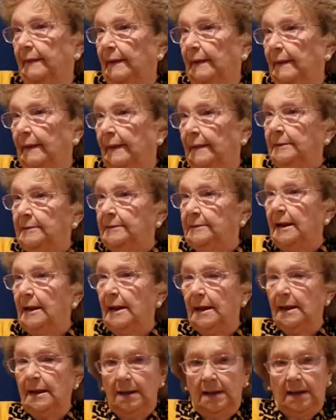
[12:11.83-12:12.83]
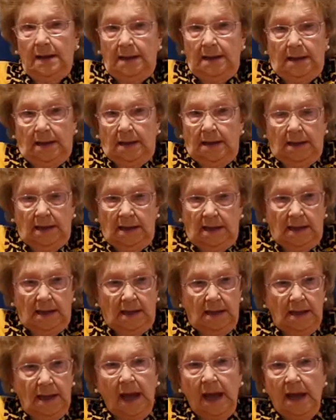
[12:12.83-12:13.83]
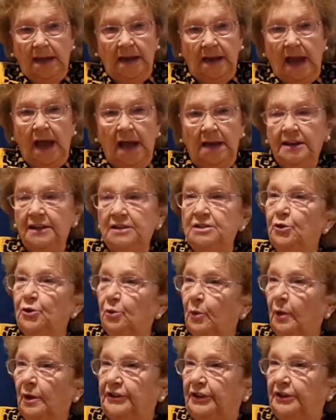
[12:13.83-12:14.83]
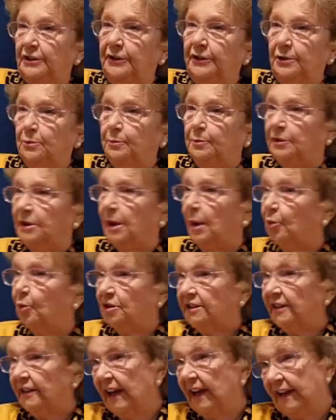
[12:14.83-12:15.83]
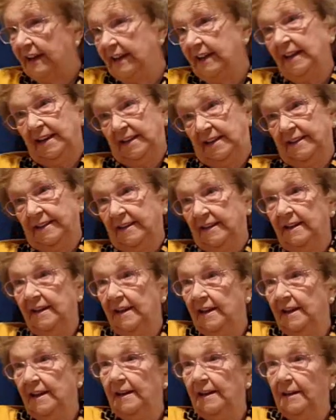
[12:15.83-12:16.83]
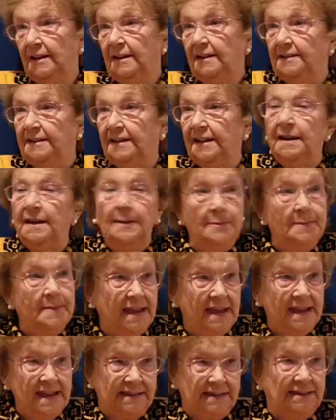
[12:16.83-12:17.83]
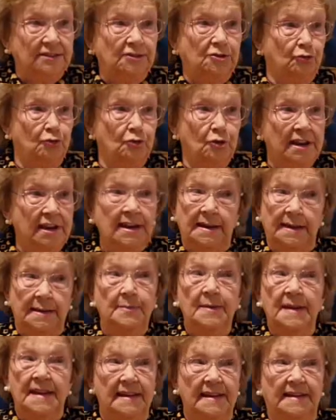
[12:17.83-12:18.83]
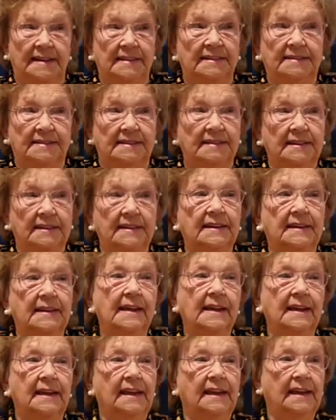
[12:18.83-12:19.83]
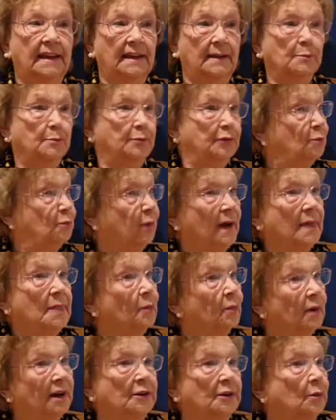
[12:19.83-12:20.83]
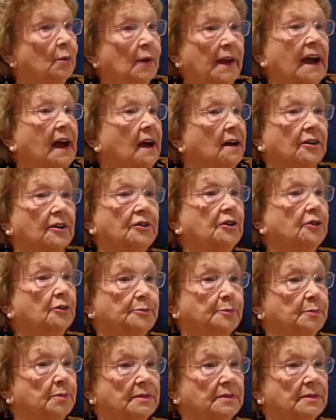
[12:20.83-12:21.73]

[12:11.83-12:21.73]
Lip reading: And I didn't know what to do, but I wouldn't get in till the made us, really made us. But when they went away, I got up.